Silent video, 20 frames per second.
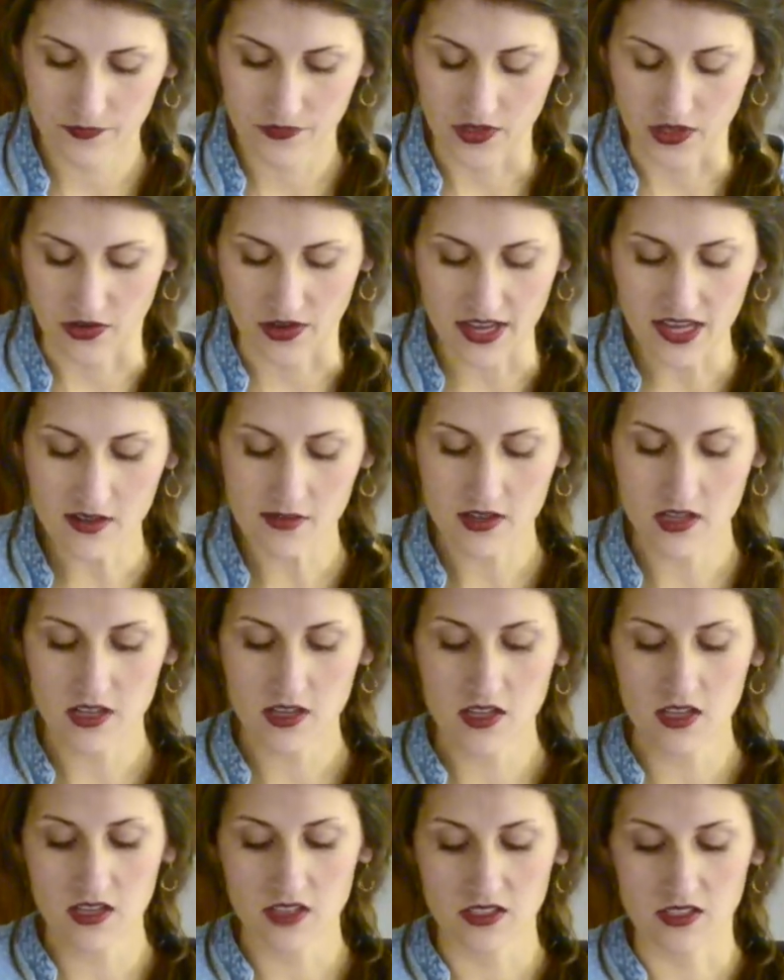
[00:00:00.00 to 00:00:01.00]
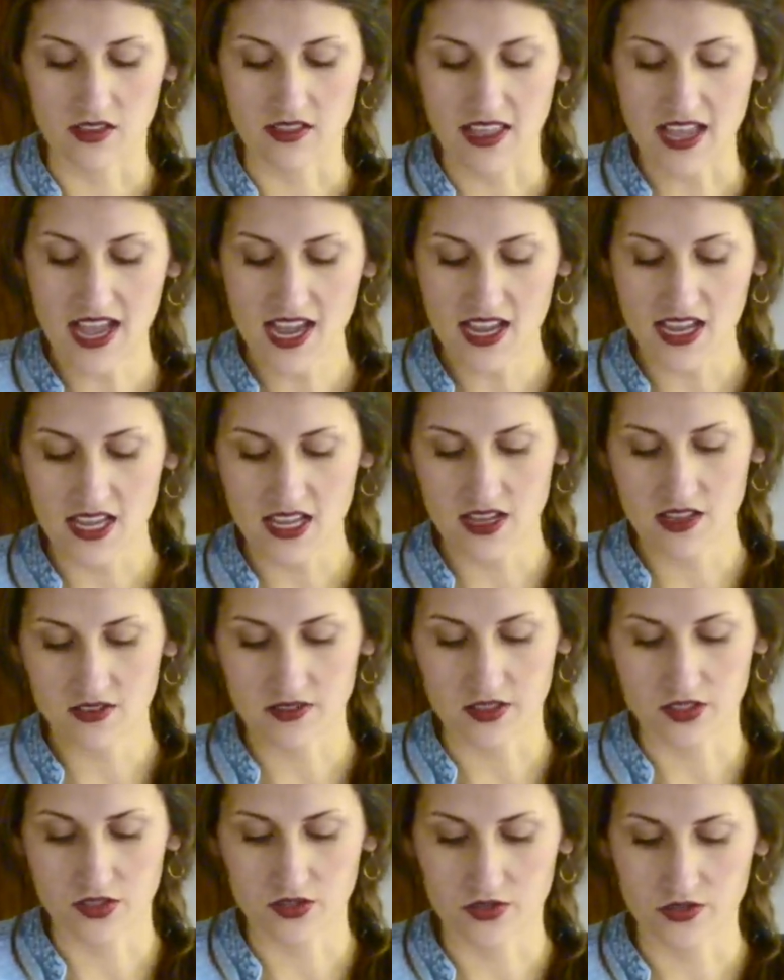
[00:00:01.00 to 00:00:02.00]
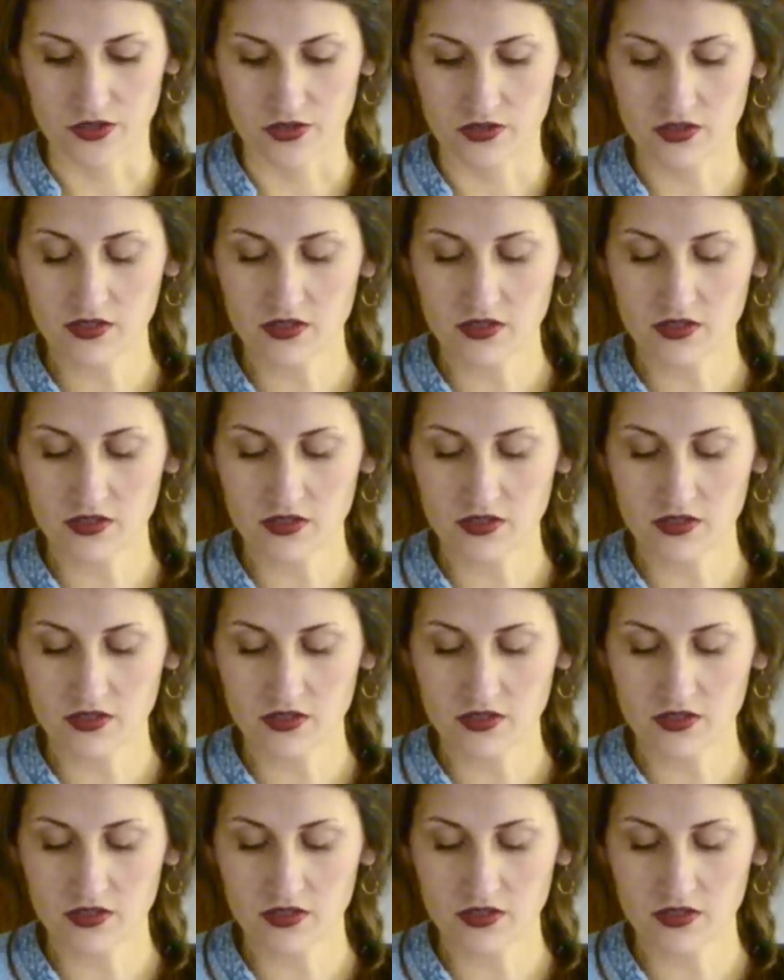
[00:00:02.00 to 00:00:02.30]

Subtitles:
Okay, so that is our streusel